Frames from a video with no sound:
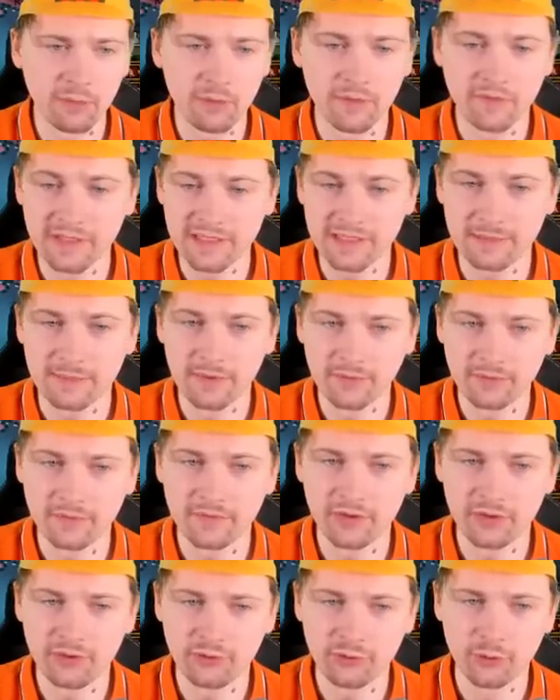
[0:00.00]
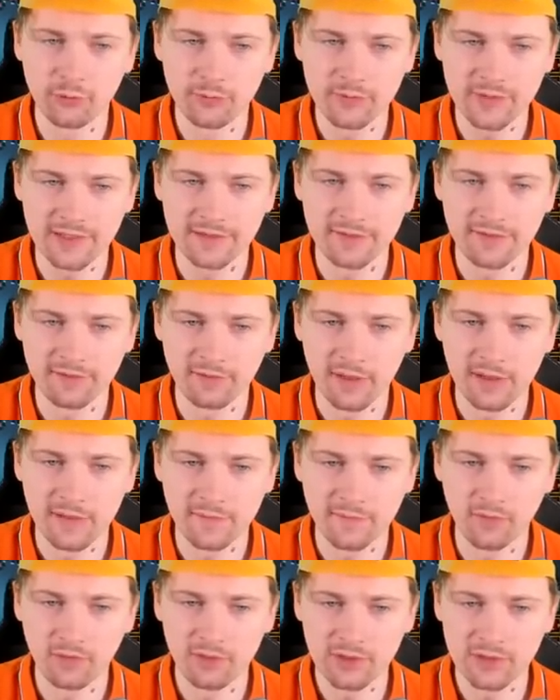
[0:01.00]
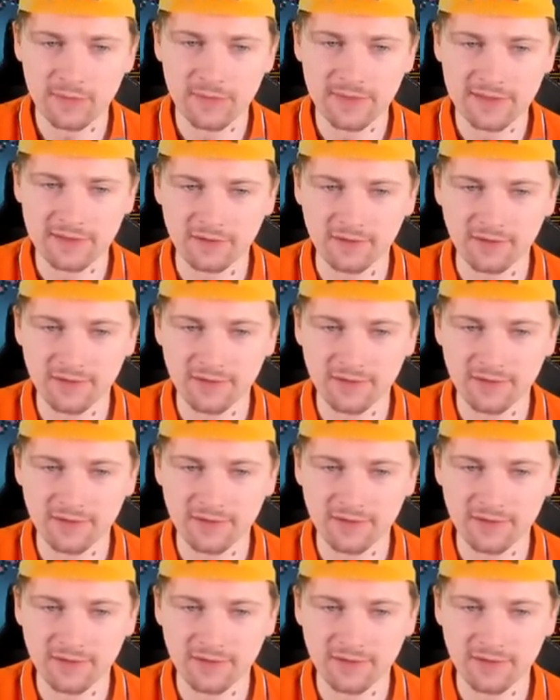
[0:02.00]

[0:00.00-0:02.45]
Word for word: the way, with this amount of the troops and the reinforcements